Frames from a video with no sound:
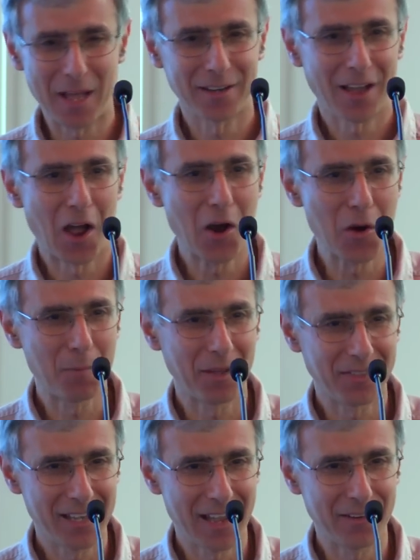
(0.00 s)
I hope at
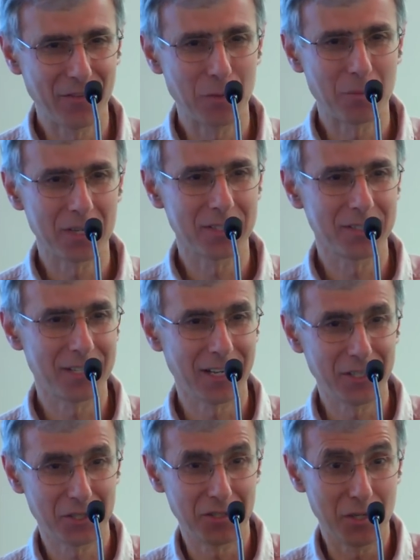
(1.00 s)
the end of the
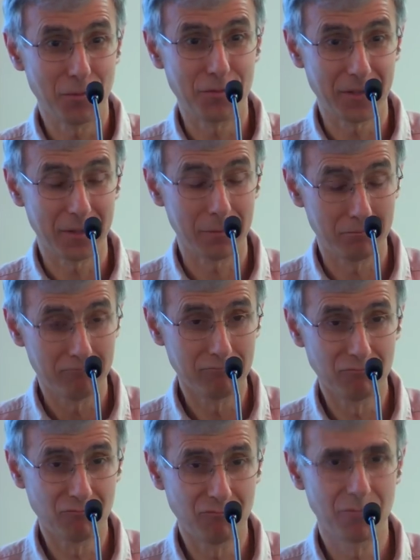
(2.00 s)
presentation you'll feel
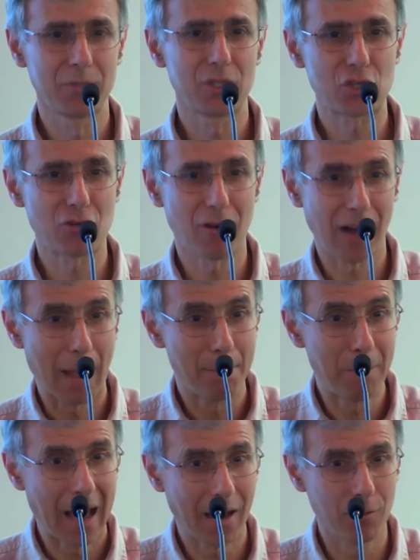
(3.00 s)
strong,
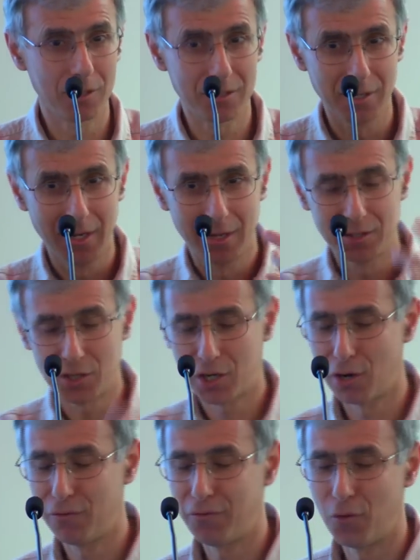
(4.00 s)
empowered to
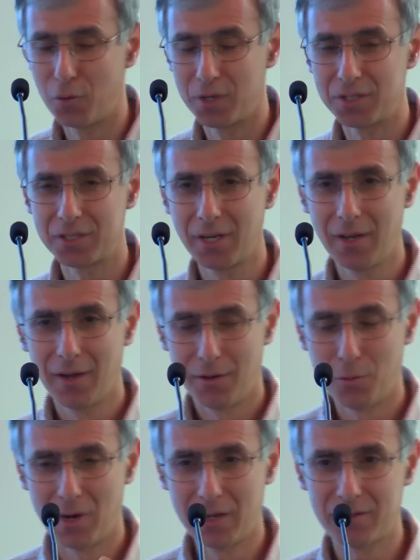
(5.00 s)
go forward
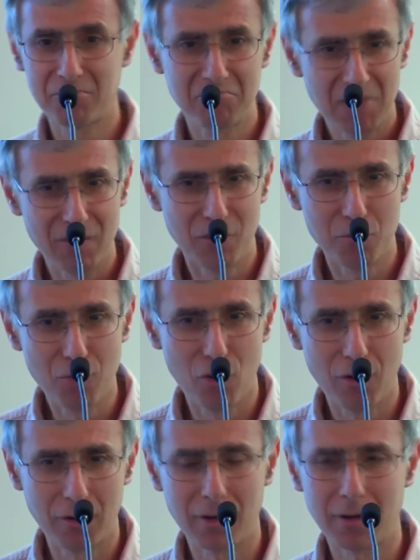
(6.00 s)
with even
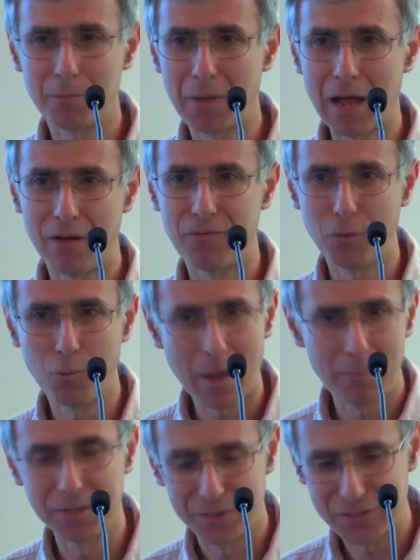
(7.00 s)
more powerful
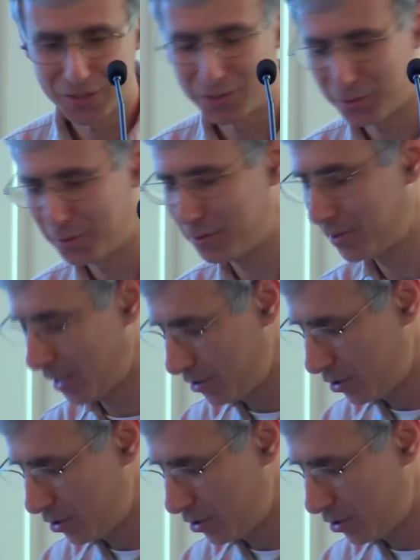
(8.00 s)
weapons in